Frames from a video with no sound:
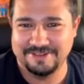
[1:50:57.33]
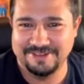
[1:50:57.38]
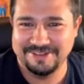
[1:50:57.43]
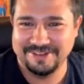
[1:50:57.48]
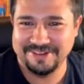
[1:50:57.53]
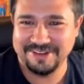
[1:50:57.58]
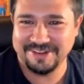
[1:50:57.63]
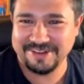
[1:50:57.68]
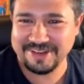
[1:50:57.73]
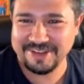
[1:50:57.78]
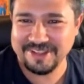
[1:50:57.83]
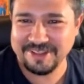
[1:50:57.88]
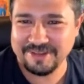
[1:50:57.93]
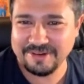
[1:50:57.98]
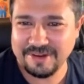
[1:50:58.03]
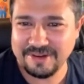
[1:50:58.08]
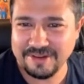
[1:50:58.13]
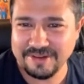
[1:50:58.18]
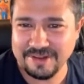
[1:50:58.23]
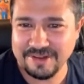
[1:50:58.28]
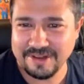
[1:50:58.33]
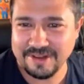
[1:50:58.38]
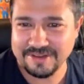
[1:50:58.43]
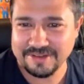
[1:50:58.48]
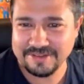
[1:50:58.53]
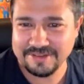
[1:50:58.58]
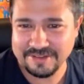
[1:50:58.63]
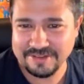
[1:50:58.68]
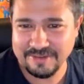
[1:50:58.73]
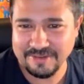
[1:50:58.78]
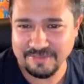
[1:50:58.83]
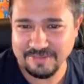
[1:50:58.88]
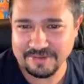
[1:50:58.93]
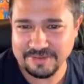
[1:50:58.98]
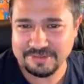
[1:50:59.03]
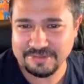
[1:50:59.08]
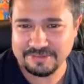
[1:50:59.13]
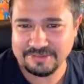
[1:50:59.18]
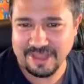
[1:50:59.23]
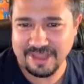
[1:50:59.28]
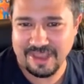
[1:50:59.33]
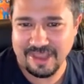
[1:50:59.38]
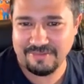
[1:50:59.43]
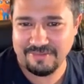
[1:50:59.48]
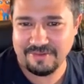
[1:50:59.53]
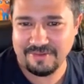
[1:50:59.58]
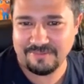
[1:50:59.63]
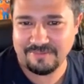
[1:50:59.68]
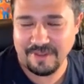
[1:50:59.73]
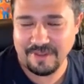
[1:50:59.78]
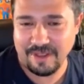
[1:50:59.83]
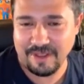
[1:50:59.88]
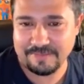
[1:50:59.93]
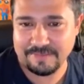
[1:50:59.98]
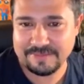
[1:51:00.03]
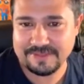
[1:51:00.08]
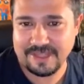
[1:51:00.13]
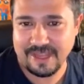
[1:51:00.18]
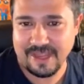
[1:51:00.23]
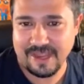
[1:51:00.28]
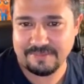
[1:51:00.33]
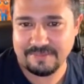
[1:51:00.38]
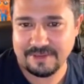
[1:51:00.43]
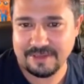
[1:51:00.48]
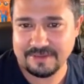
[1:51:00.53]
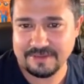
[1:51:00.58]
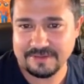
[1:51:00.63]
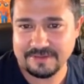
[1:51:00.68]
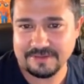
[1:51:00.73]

Okay, they're all gone. Give one to David Phelps, damn it.